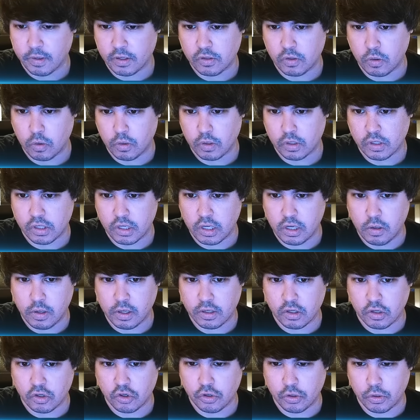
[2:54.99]
So you can see you get
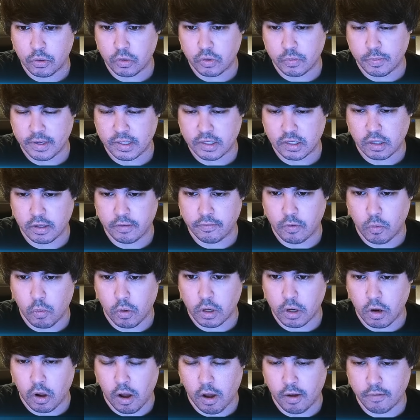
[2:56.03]
to choose basically if you want
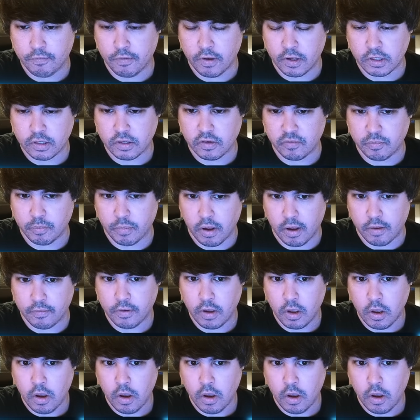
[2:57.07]
an offensive buff